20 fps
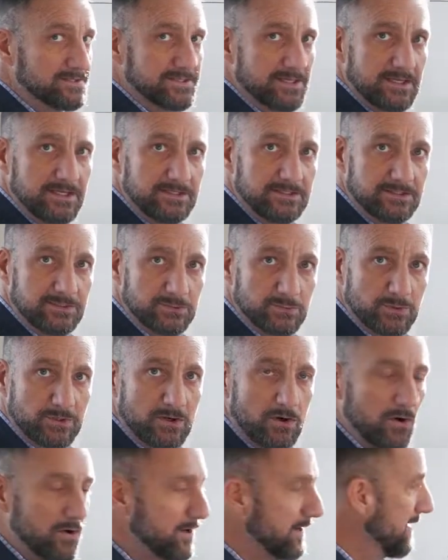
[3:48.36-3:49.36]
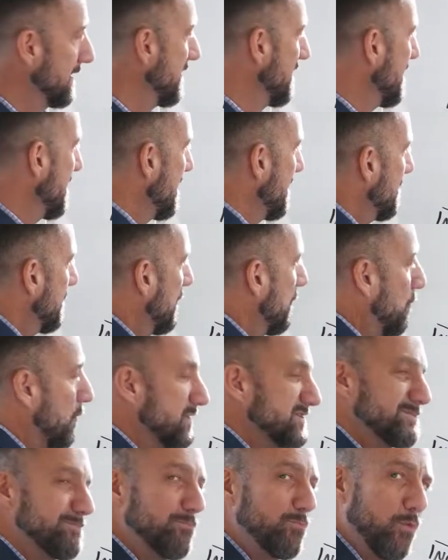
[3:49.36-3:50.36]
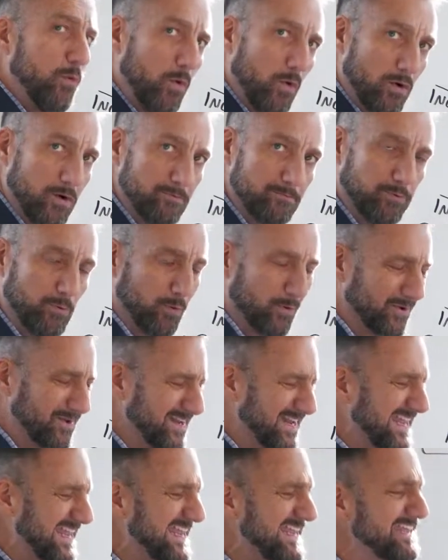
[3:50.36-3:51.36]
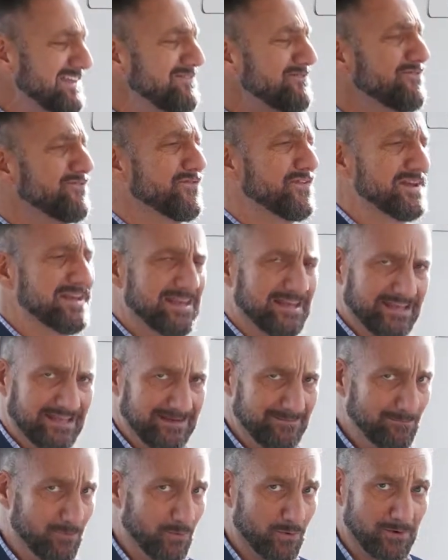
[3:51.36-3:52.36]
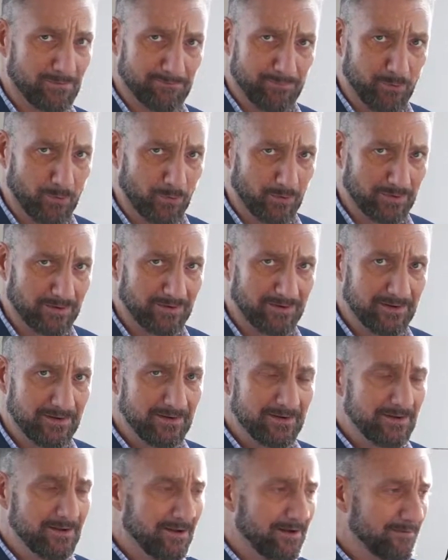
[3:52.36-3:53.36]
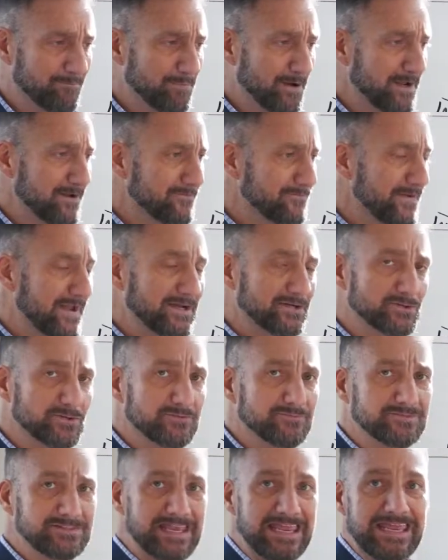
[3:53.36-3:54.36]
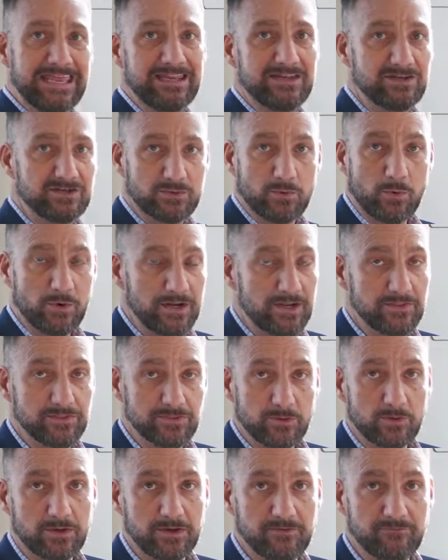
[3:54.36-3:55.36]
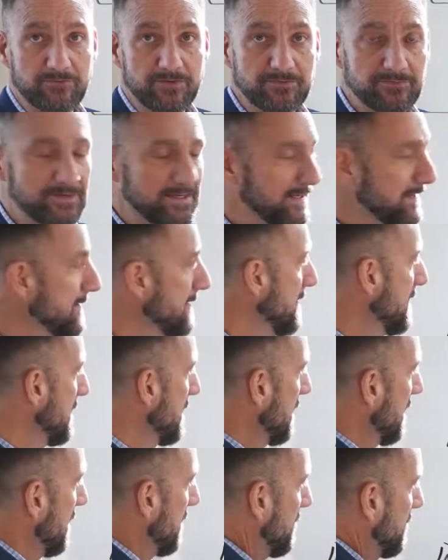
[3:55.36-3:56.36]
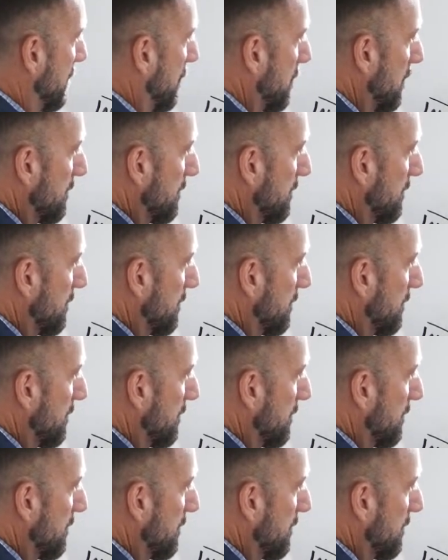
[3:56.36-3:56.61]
saying disregard it, but what's more important, infinitely more important, by a factor of 10, 20, 30, 50, more